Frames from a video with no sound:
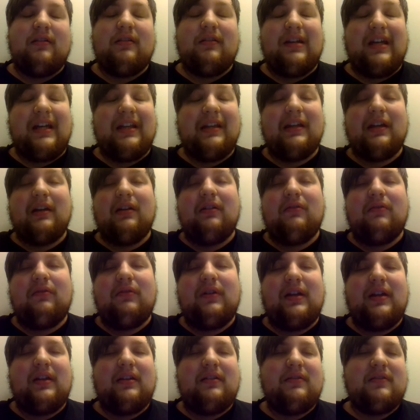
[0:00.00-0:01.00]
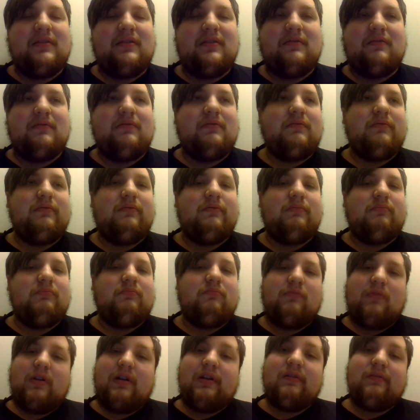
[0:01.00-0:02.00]
And they go into,
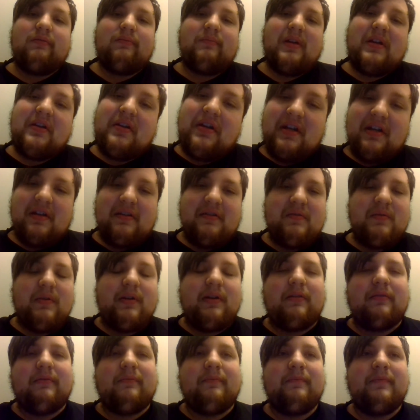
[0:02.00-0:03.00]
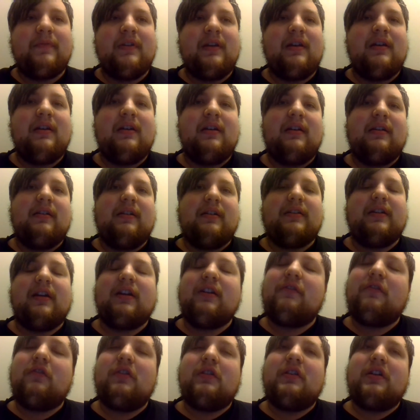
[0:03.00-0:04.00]
India as well. They take
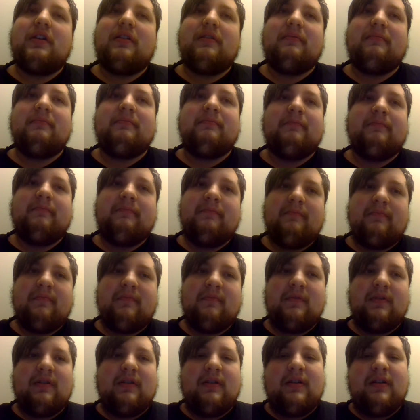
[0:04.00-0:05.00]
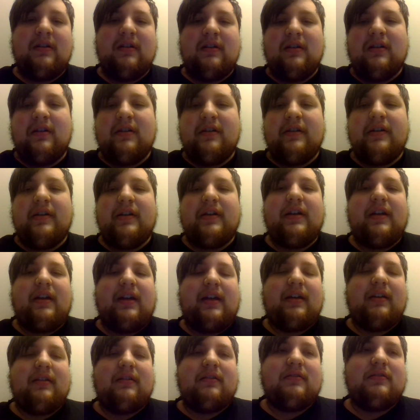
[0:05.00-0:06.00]
over India,
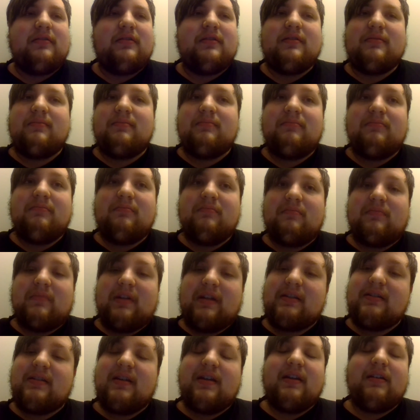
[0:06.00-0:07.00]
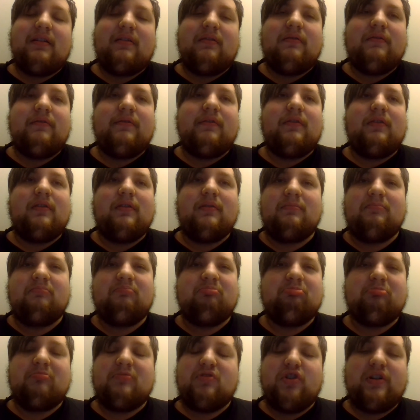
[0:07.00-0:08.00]
and they try
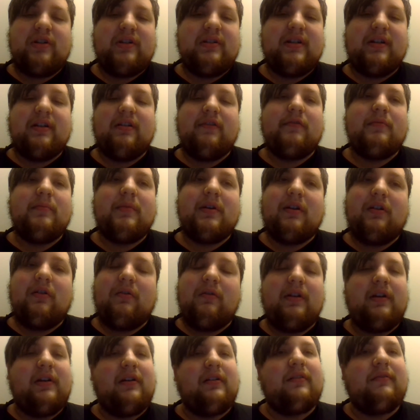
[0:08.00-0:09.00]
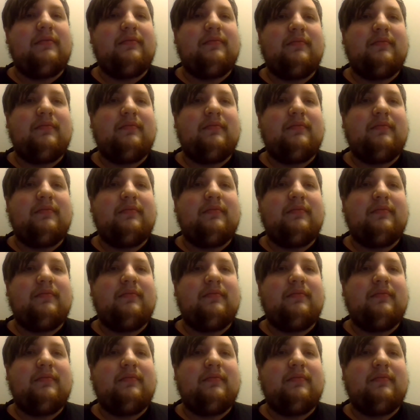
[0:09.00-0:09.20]
to take over Mongolia.